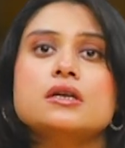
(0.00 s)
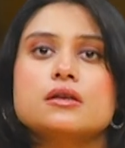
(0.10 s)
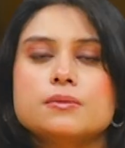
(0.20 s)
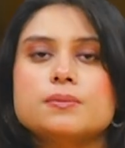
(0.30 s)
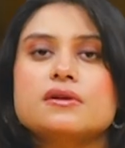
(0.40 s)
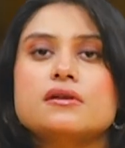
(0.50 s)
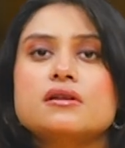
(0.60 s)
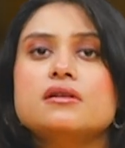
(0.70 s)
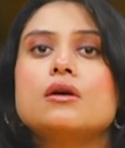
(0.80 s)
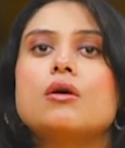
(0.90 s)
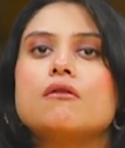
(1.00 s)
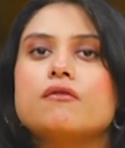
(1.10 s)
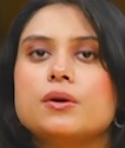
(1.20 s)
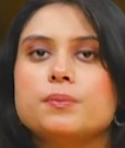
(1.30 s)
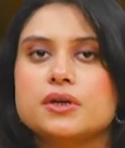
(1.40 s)
typical of
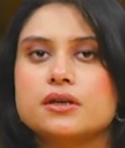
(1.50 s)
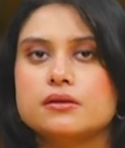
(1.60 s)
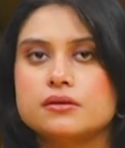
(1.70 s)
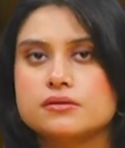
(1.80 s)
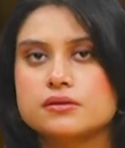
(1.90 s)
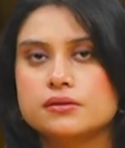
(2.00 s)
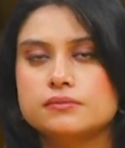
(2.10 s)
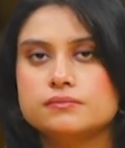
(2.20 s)
a picaresque.